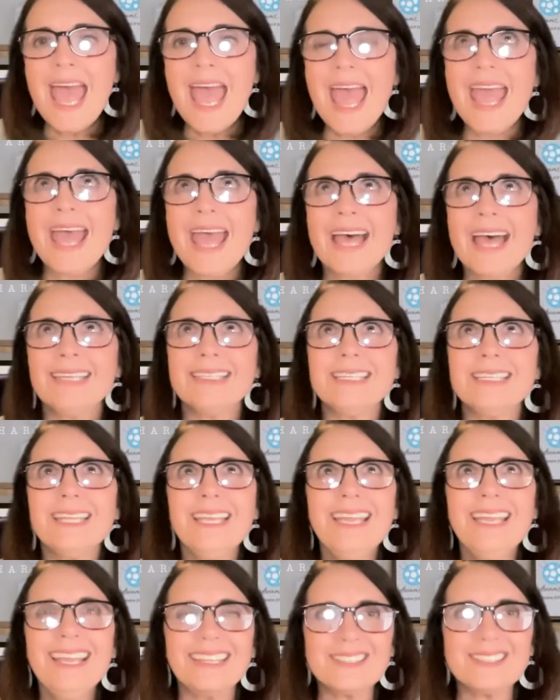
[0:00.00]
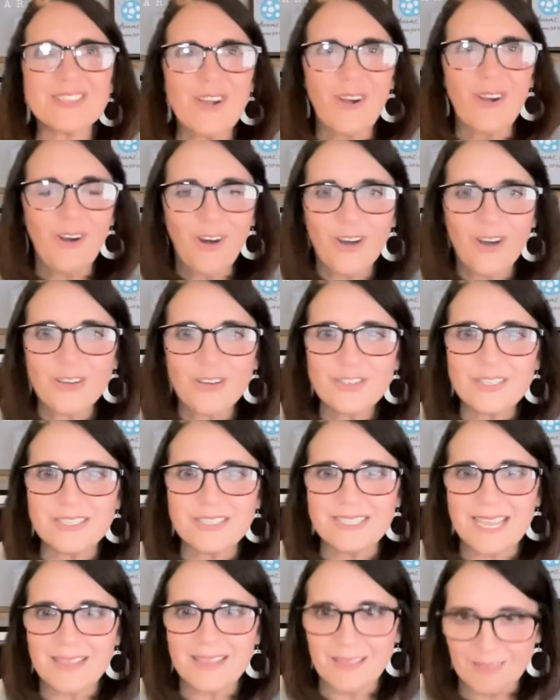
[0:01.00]
And it's hard to
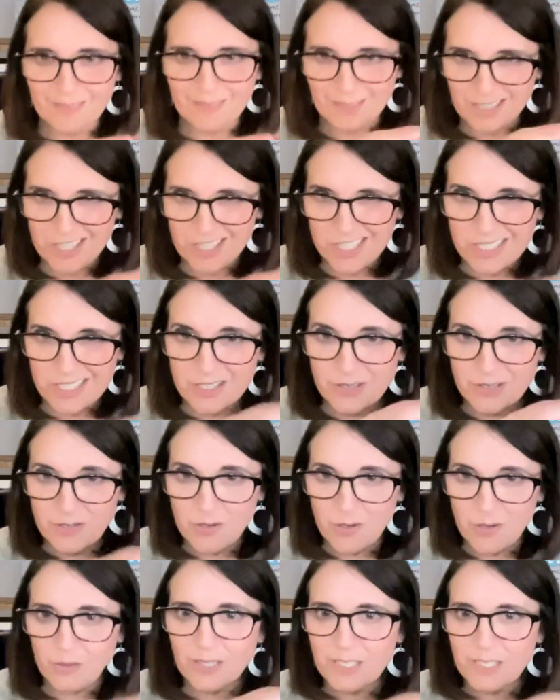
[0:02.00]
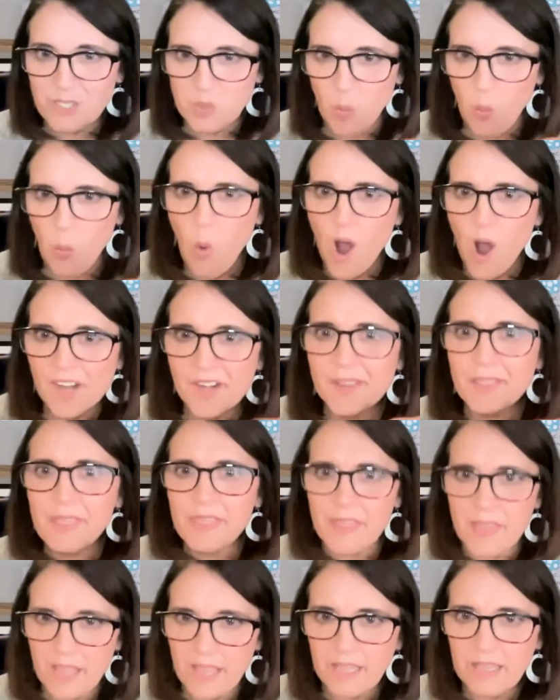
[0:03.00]
say that, geez, there's only this one
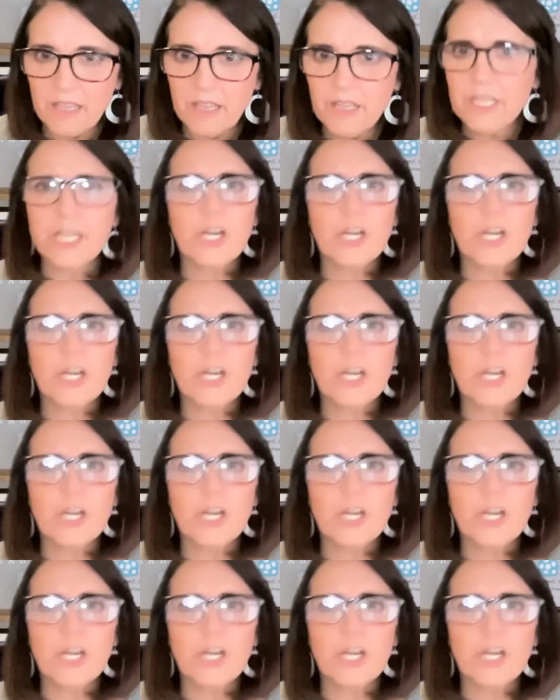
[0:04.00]
thing.